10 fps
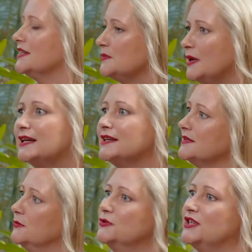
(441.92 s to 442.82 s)
just
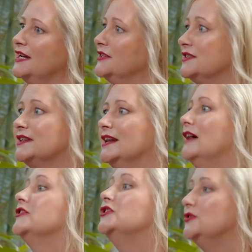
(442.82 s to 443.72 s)
making small changes can
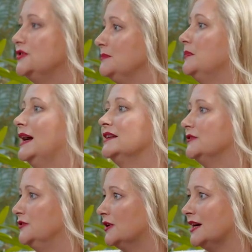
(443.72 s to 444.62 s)
have a huge
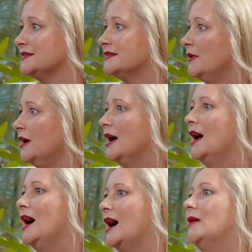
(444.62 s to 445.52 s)
impact on your customer.
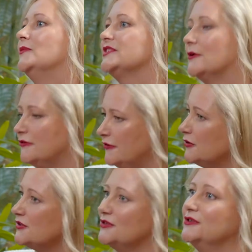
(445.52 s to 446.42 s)
So a
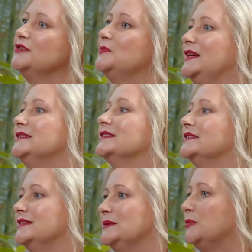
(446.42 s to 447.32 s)
focus on those
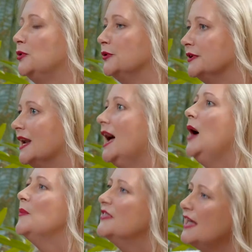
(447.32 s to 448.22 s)
basics is important.
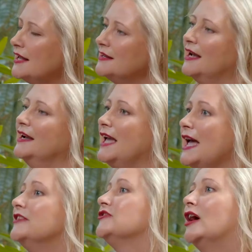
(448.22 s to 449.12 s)
But then
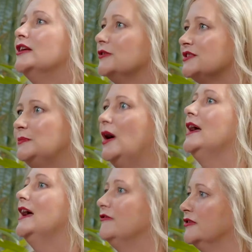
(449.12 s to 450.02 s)
again, try not to
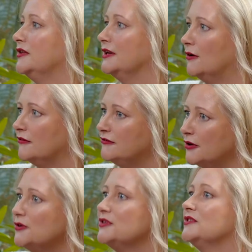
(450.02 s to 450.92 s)
bite everything off.
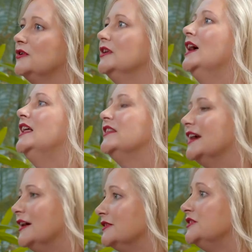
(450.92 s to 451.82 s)
Focus on
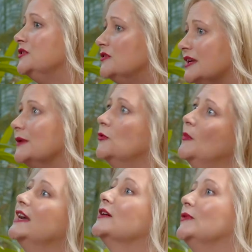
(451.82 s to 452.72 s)
the areas you think
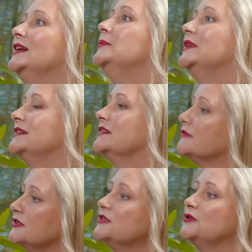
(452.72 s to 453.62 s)
will make a really big
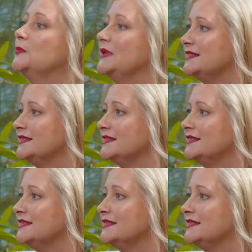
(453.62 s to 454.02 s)
difference to your